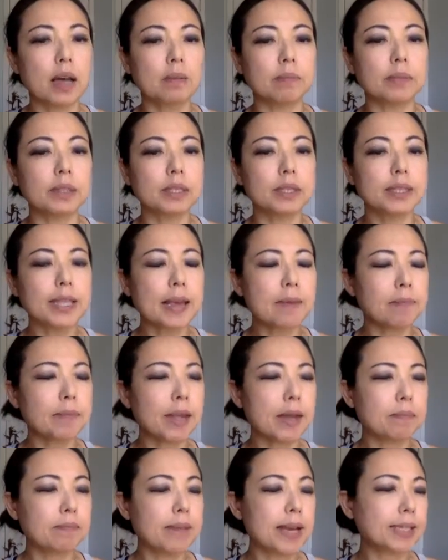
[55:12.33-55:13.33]
send me
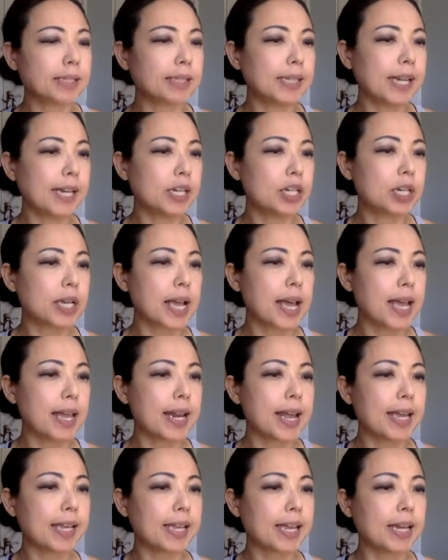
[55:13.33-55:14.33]
a message and
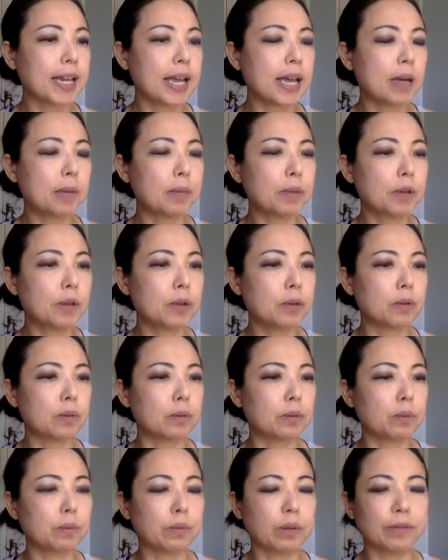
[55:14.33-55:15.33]
I can help you
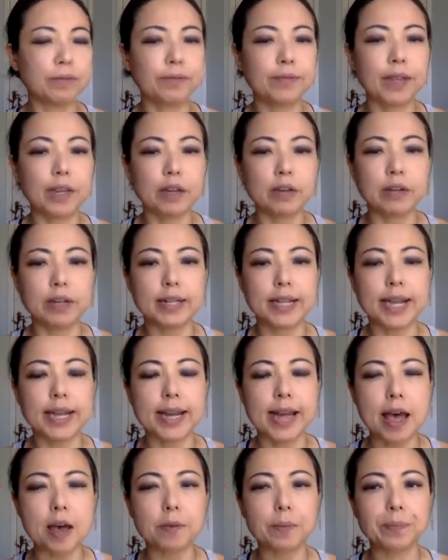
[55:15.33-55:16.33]
with figuring that
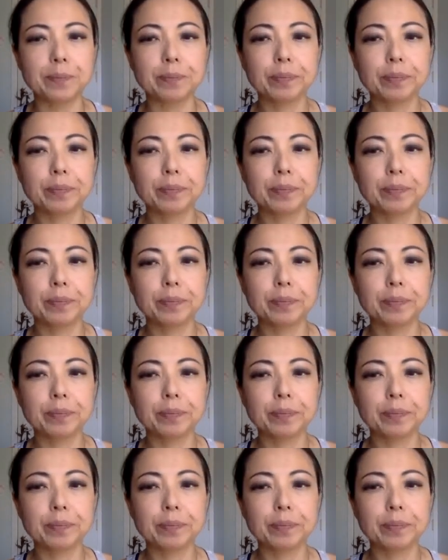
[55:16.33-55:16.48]
out.